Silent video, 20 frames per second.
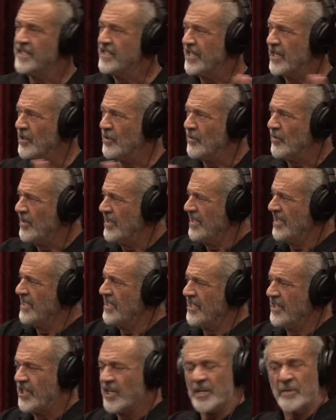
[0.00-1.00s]
you know,
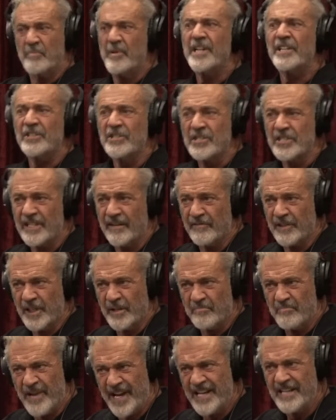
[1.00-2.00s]
the depictions of it
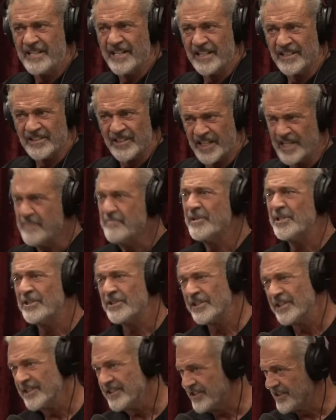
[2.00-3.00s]
in paintings and
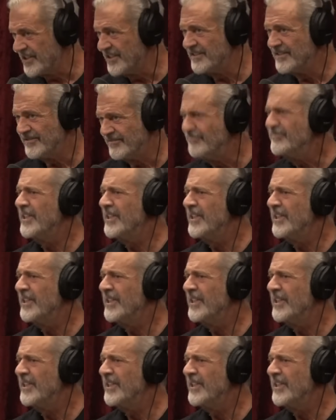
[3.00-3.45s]
images, and,